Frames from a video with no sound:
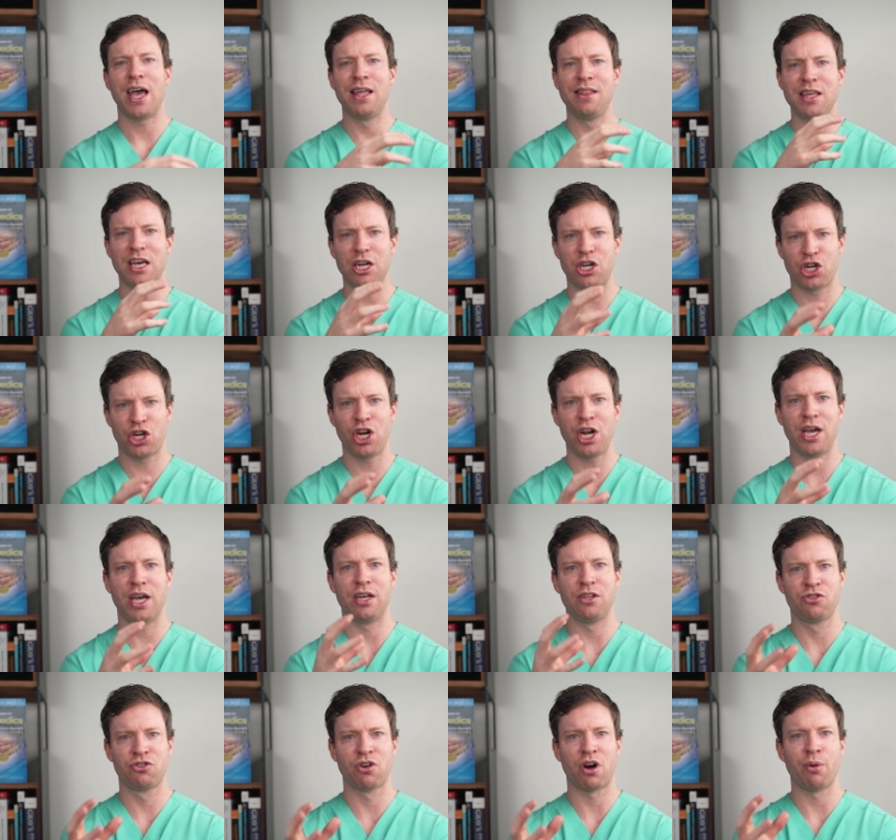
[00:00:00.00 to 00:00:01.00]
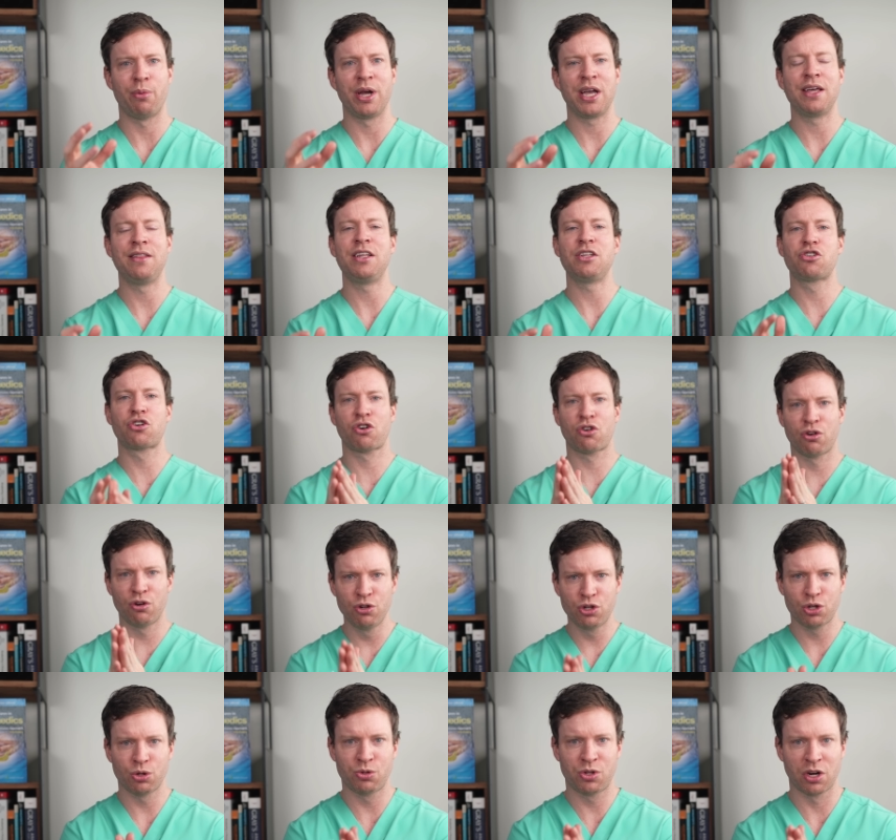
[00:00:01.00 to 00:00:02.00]
and that share is growing, and that's
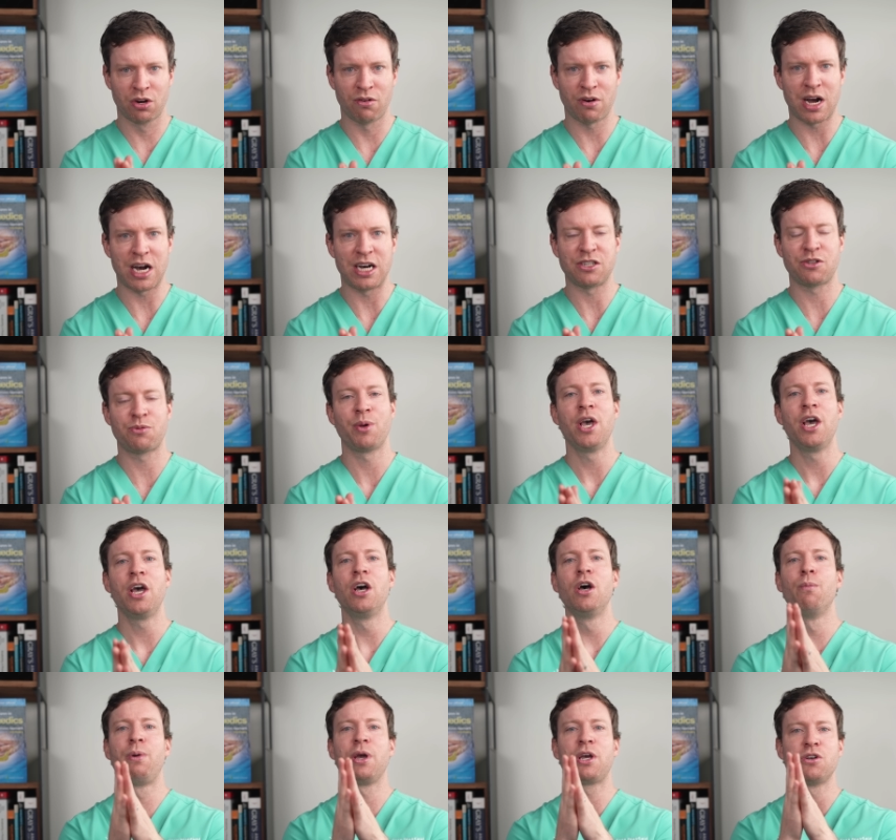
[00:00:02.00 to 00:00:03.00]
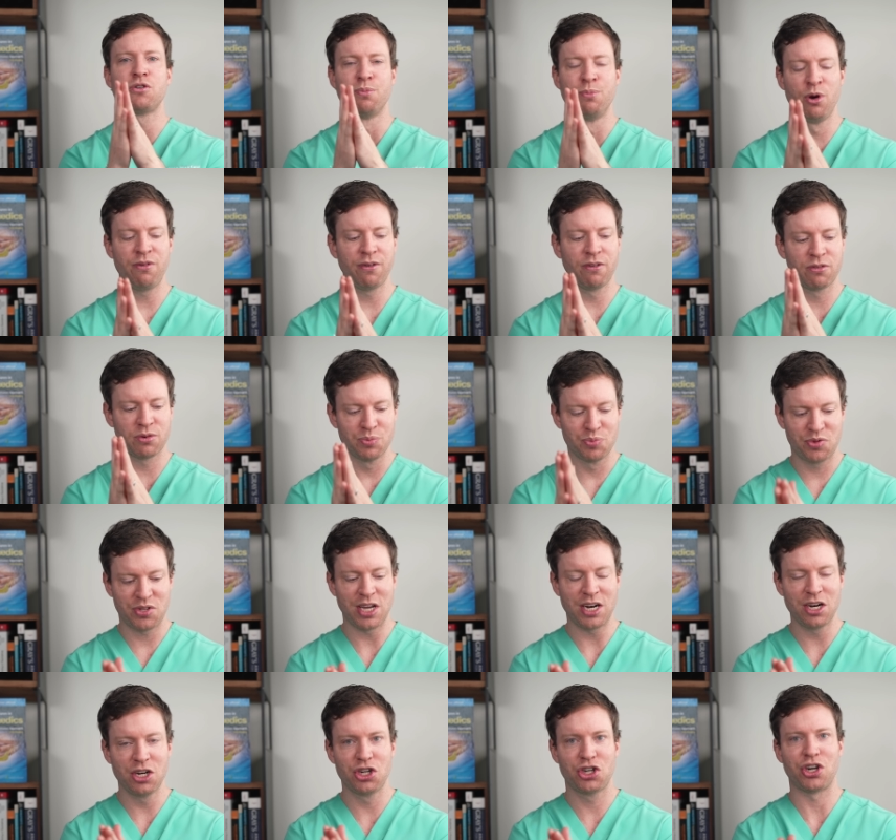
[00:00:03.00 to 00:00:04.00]
crucial to grasp because moving from
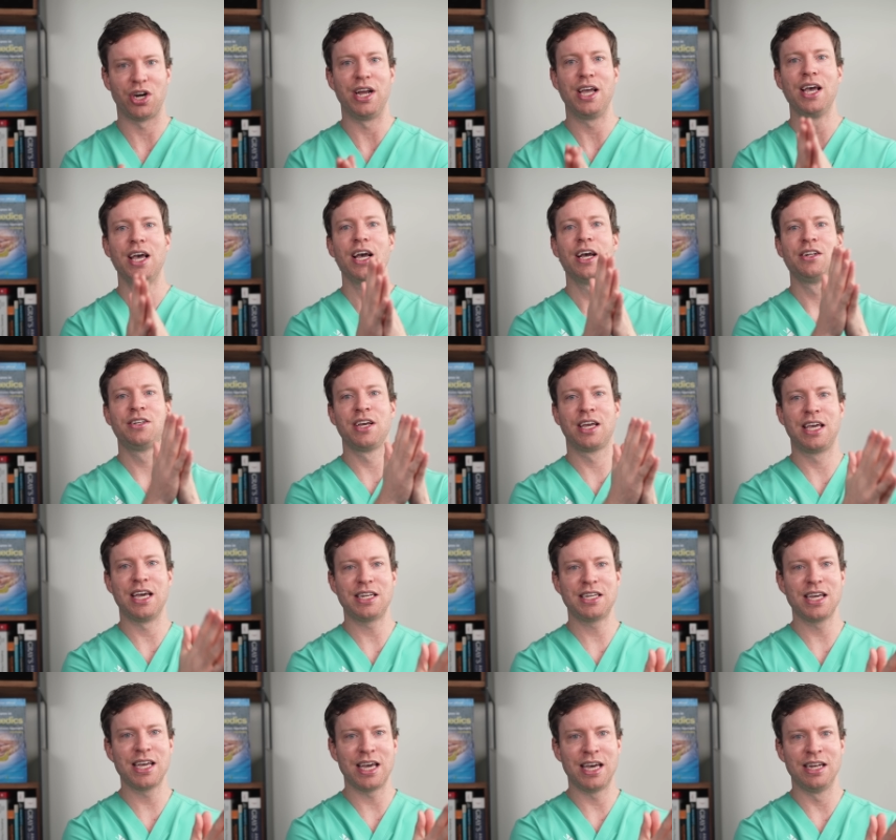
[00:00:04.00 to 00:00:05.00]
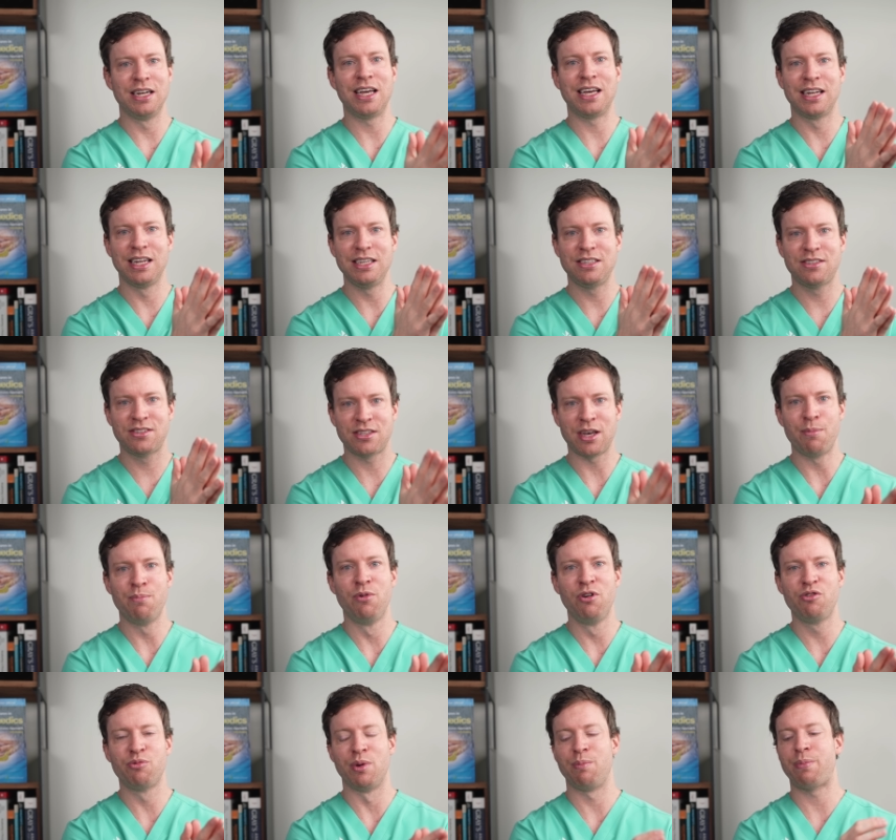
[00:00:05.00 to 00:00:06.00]
sedentary to getting in at least some
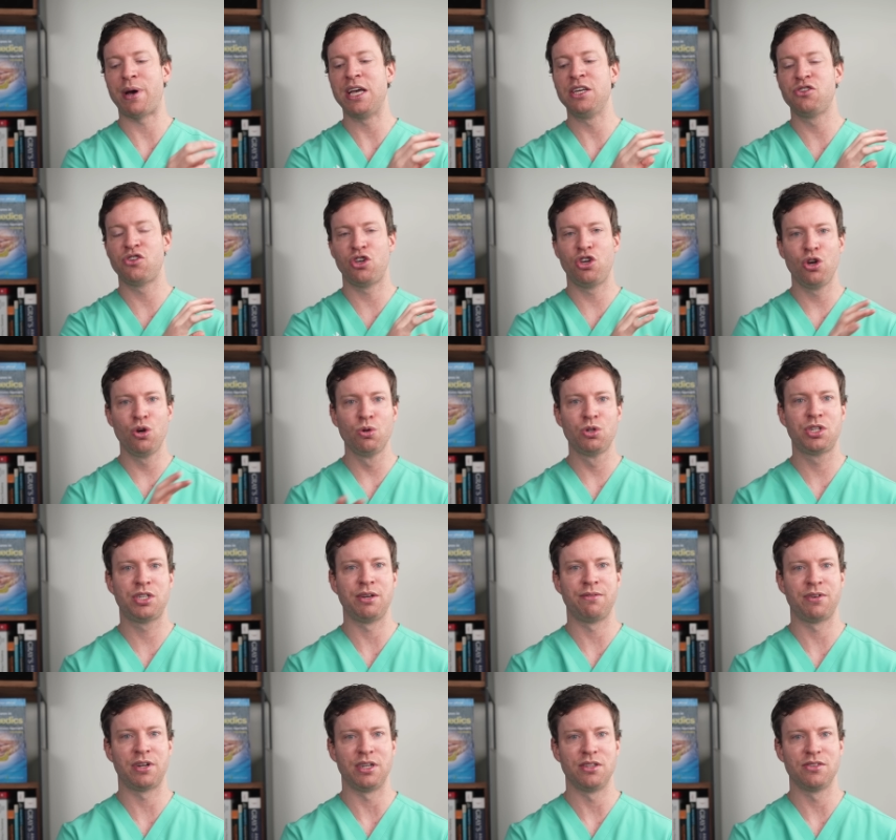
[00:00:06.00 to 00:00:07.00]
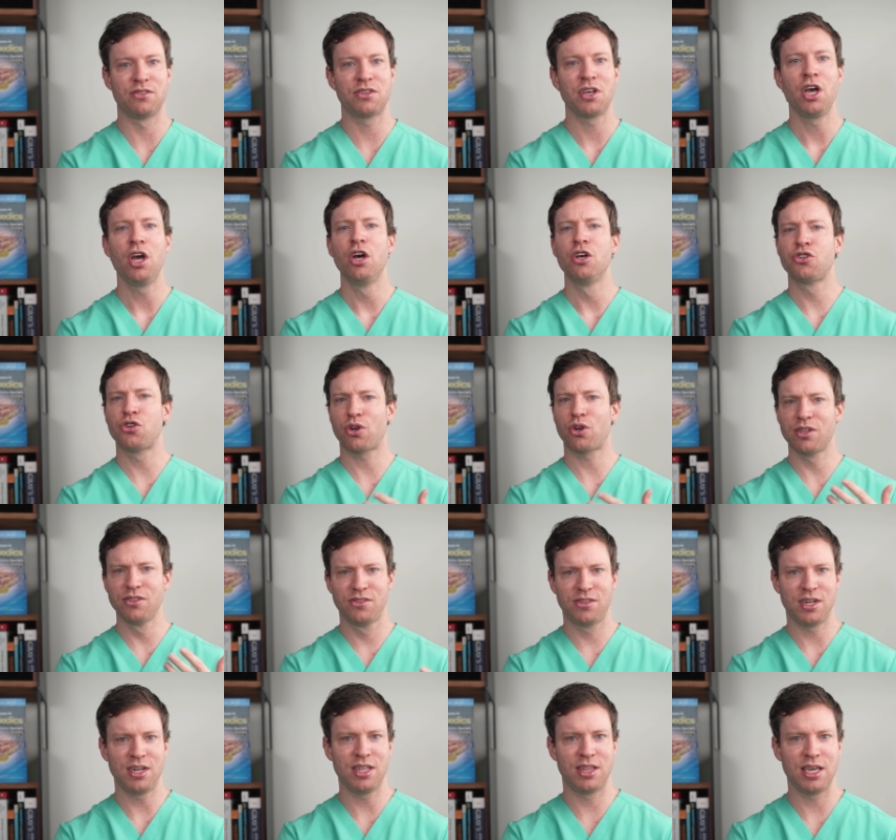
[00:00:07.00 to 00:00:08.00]
movement pays huge dividends. So
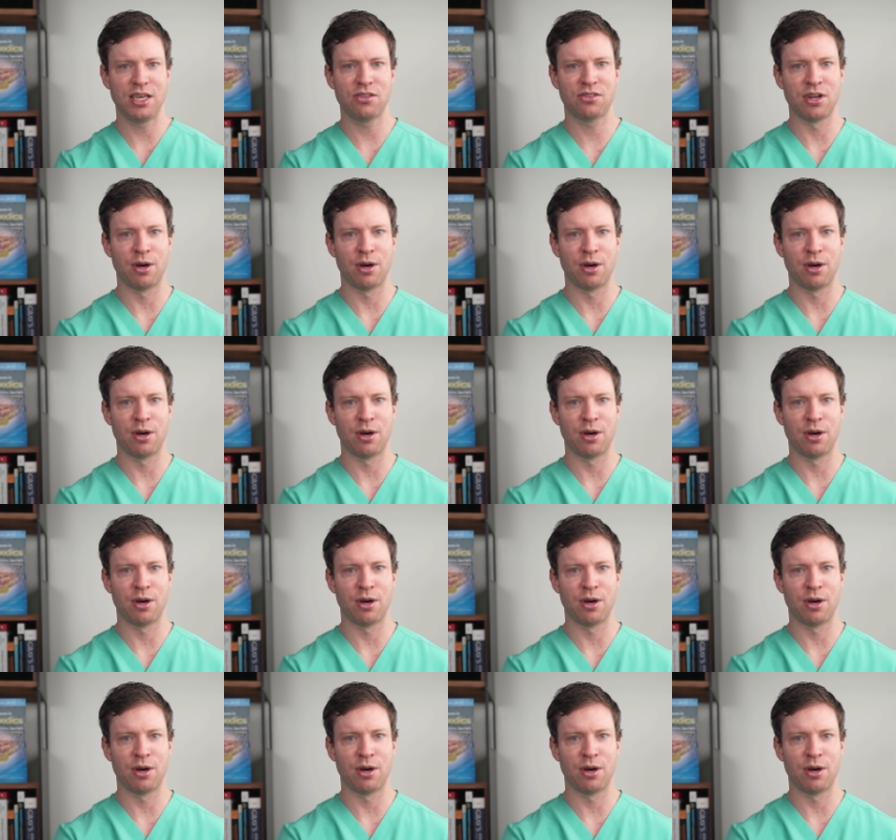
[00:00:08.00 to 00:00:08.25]
consider these